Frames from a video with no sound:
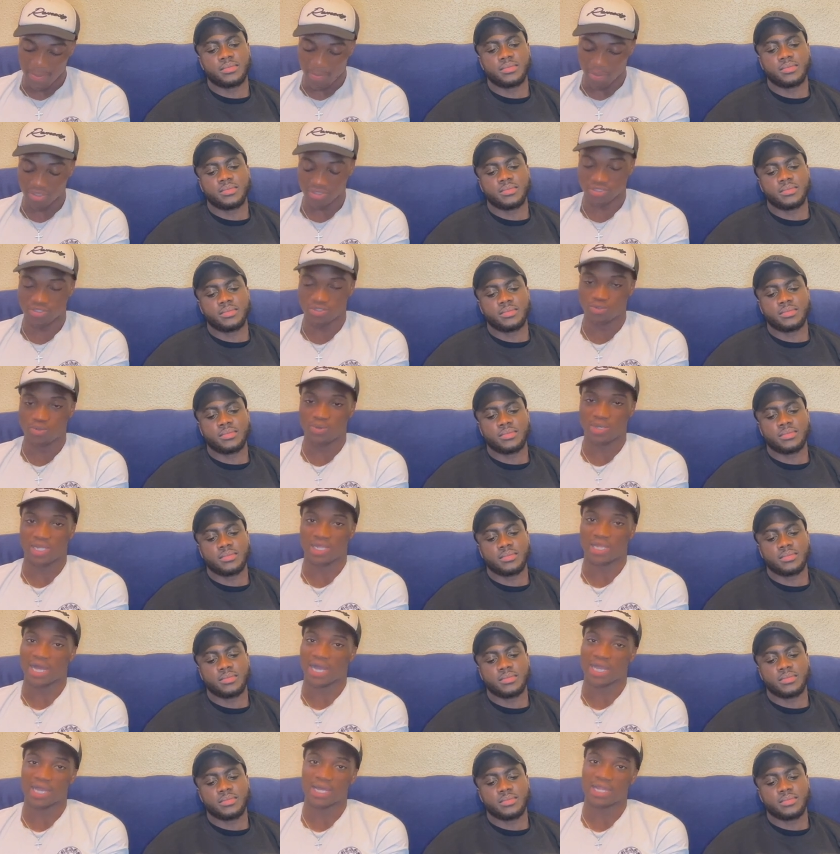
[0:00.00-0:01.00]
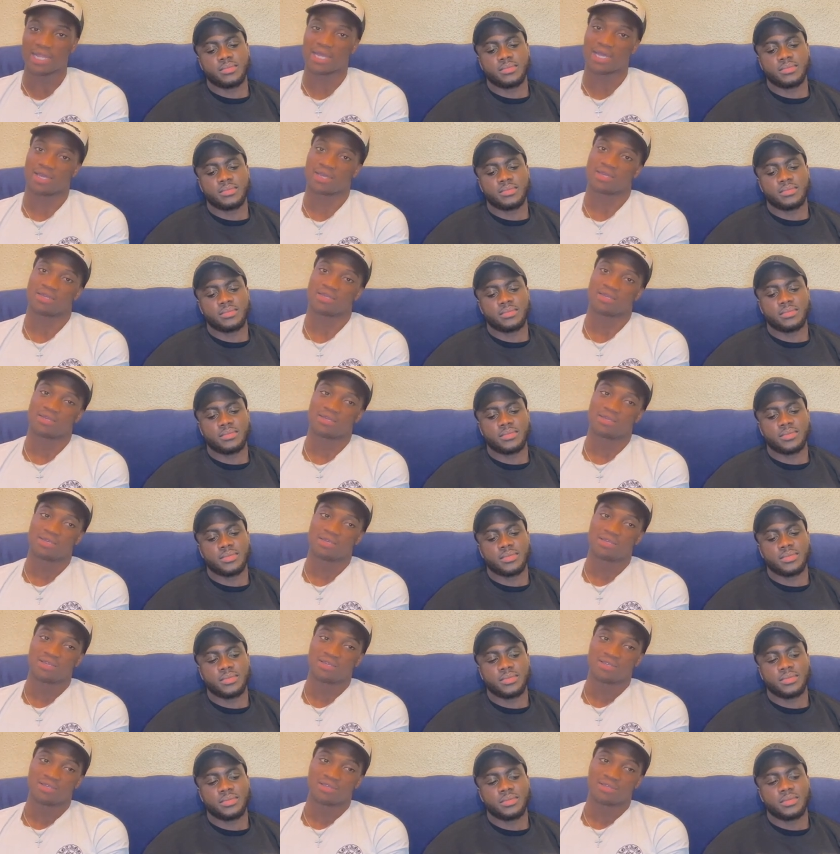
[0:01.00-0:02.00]
Speaker 1: boy to do well. I can't lie.
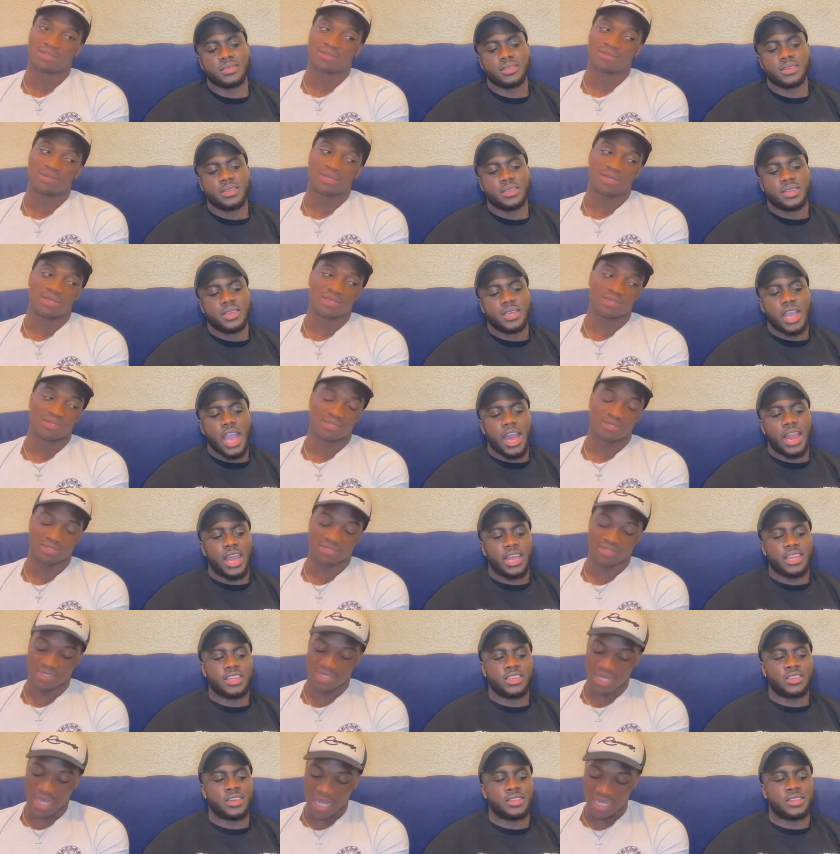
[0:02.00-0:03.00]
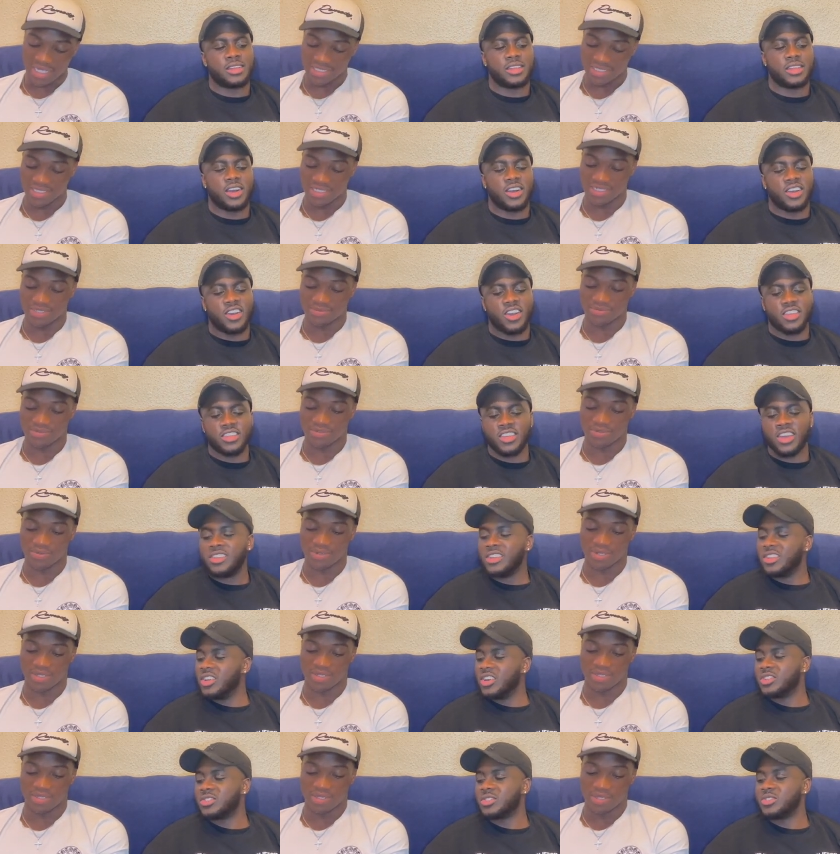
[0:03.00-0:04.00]
I like this. I actually need him to do
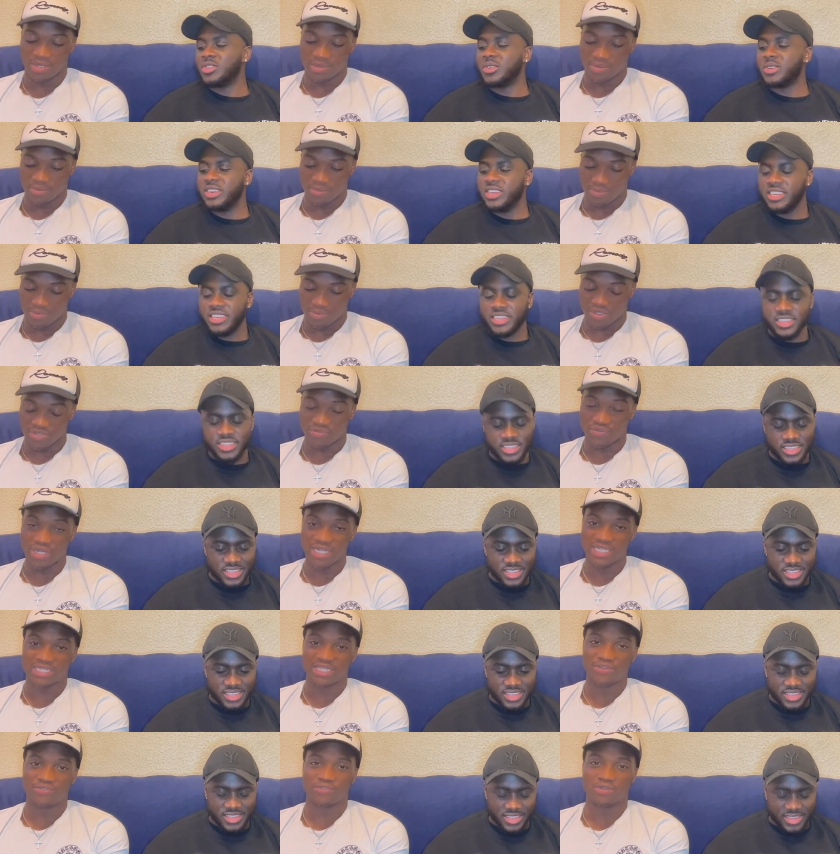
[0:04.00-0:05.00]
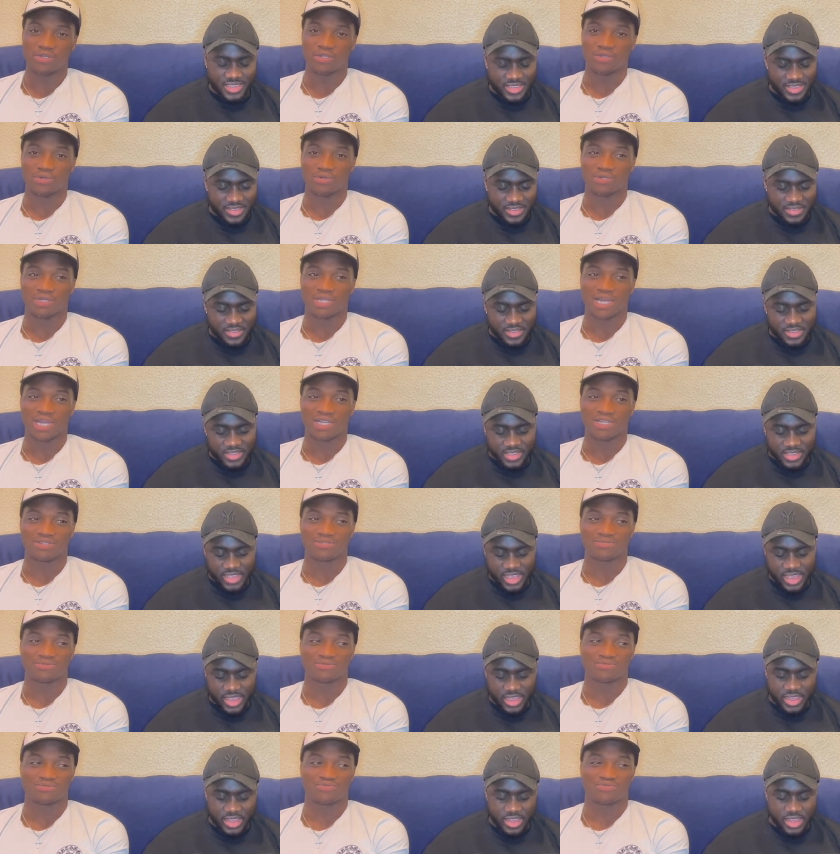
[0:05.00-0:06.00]
well. Story, but it's very different though. Like,
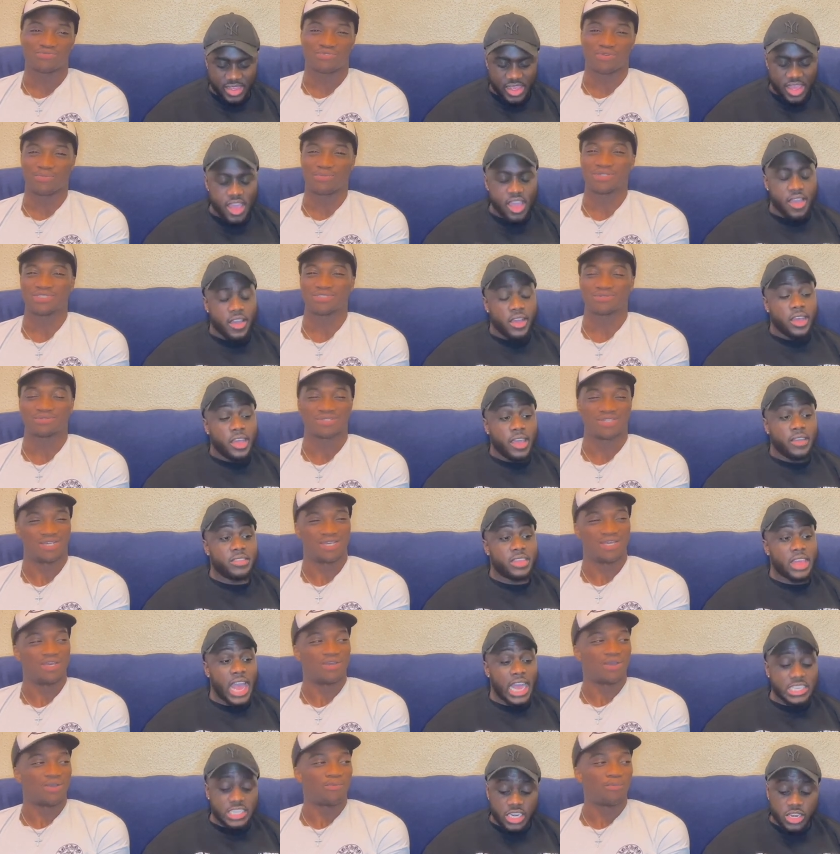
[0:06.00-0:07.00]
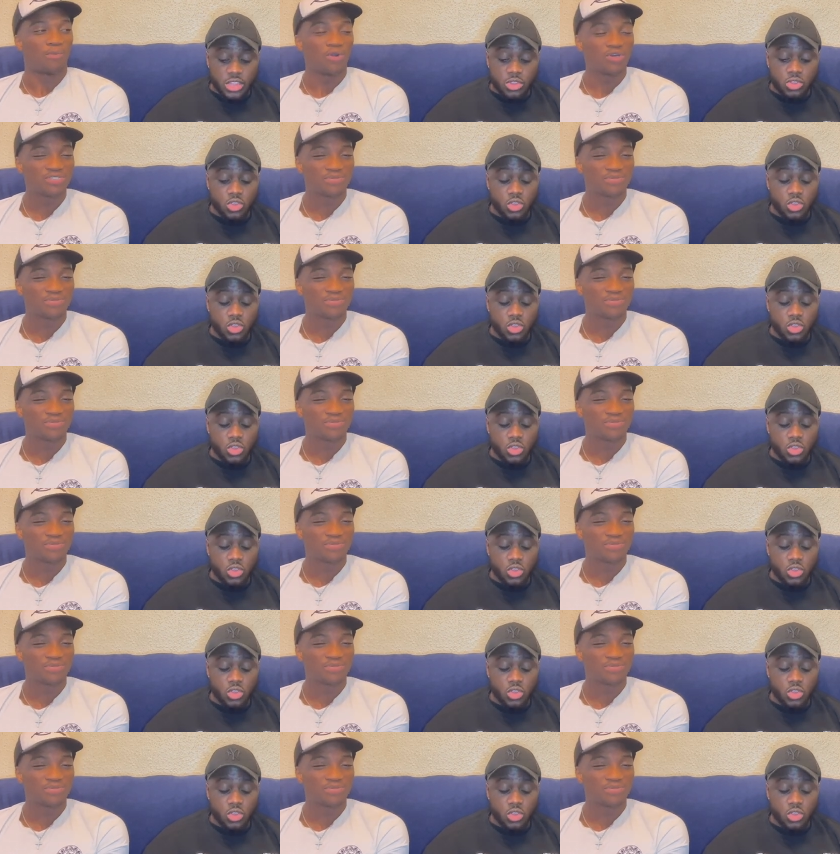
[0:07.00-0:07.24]
yeah, from if they actually